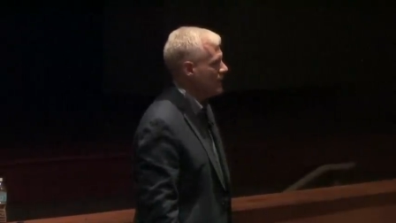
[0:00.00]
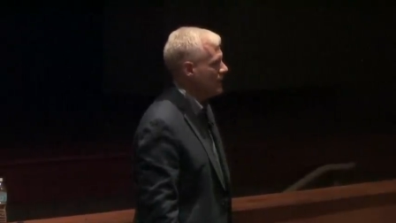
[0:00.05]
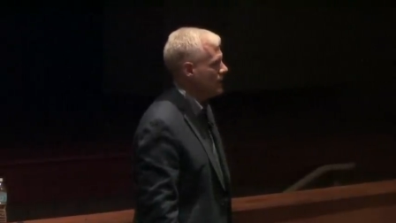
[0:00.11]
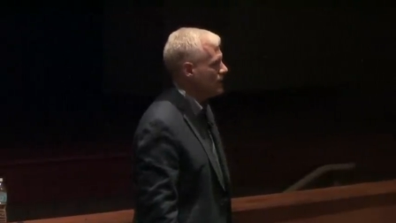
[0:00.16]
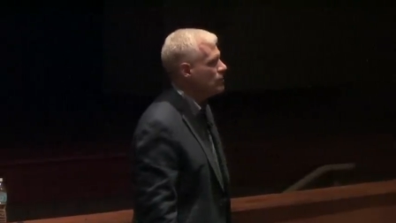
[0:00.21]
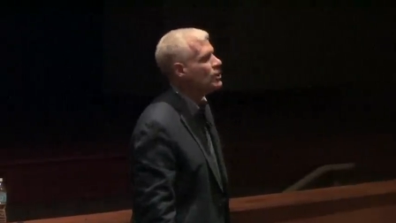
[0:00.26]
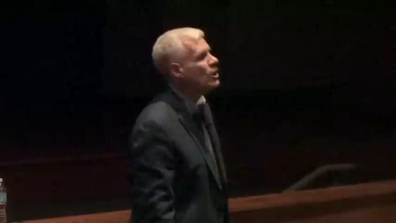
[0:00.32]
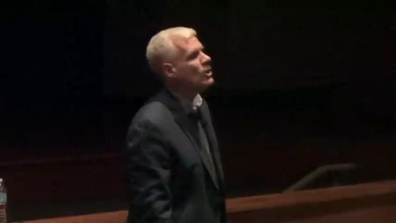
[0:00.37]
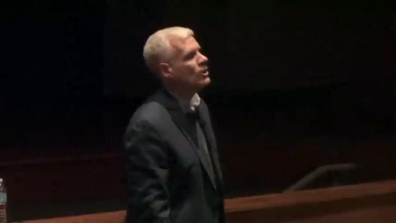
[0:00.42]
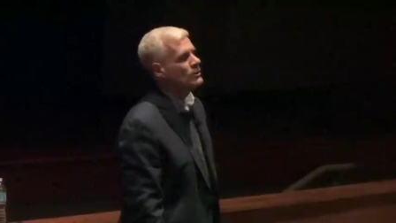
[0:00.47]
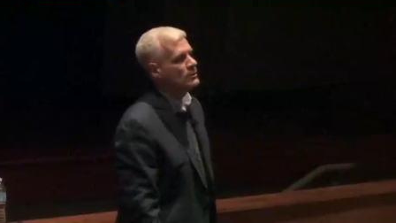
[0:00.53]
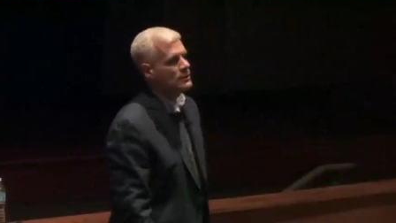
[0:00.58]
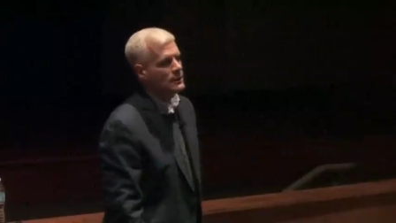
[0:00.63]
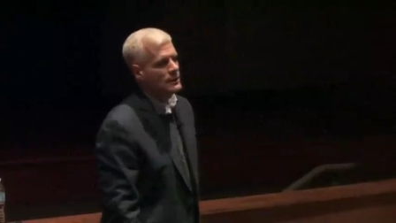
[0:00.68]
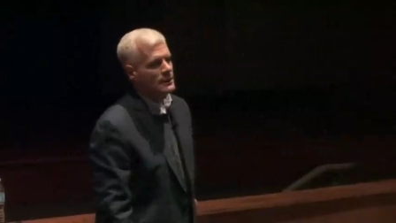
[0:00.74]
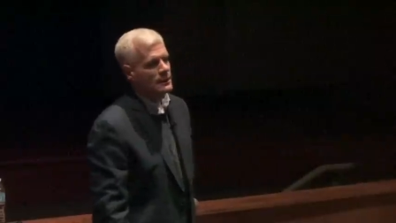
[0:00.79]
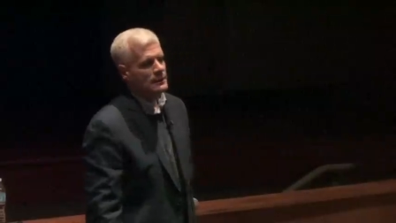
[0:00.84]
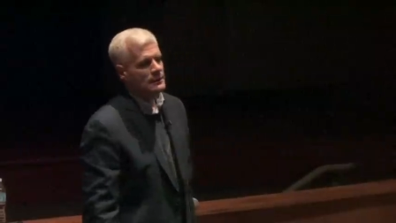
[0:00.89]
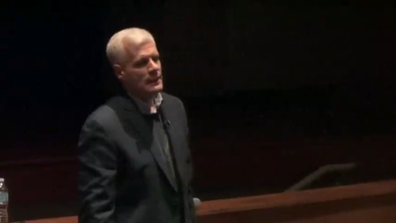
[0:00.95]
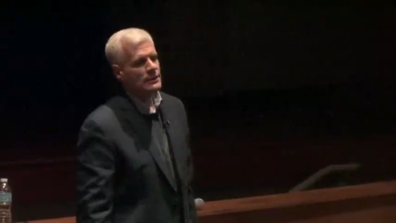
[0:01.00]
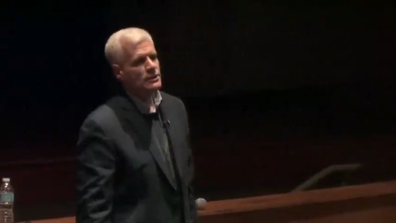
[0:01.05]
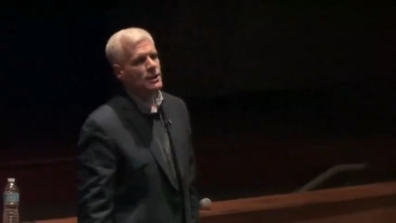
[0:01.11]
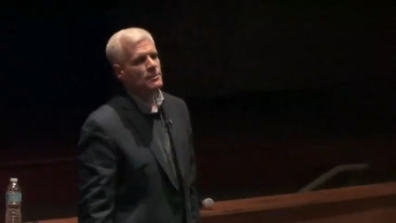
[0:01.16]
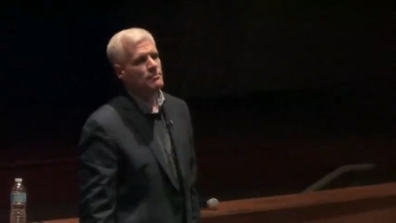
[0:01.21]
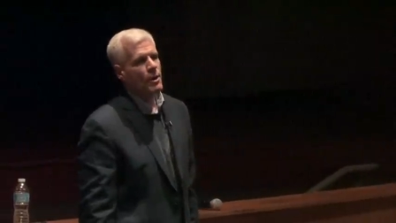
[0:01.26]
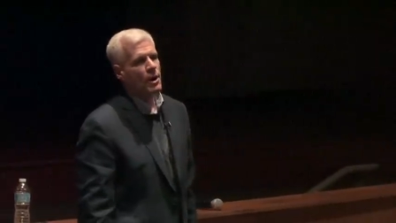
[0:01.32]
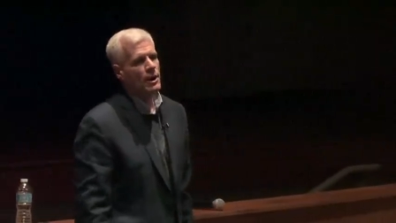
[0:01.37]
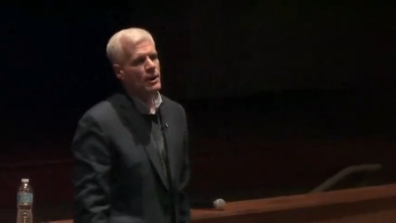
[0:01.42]
You know, like
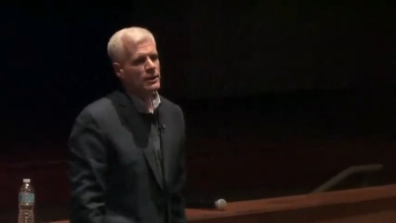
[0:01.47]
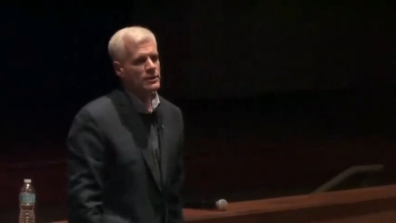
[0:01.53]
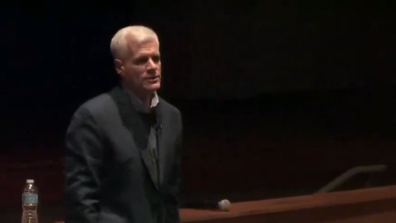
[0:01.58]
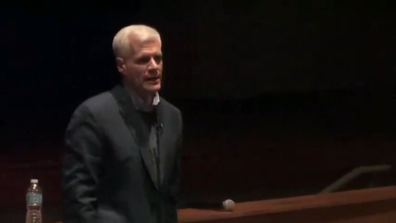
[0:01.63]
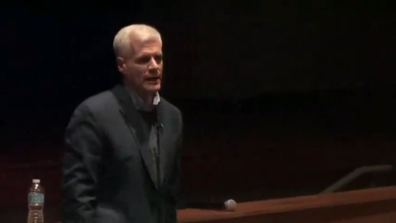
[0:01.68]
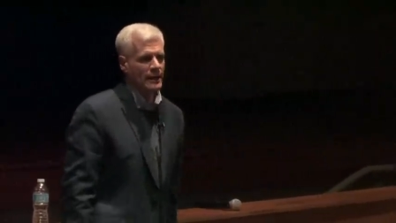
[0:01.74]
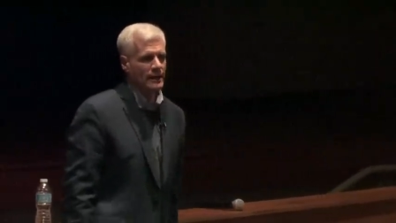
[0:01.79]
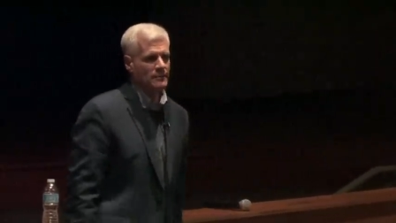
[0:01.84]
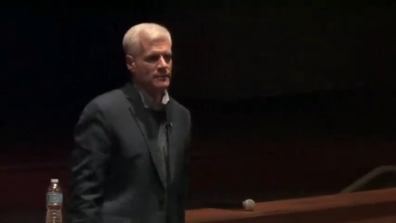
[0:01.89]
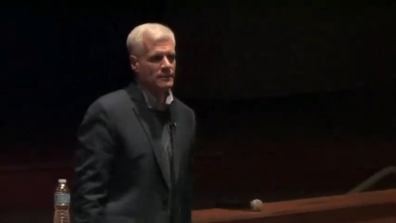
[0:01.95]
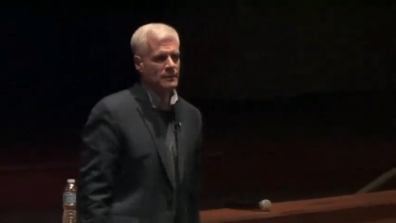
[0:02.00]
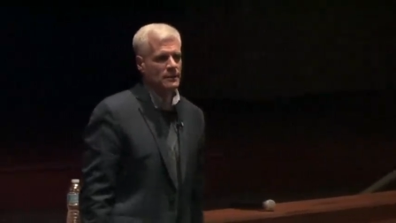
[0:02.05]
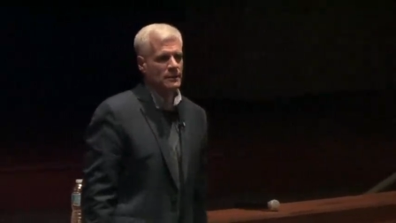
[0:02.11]
the bar exam.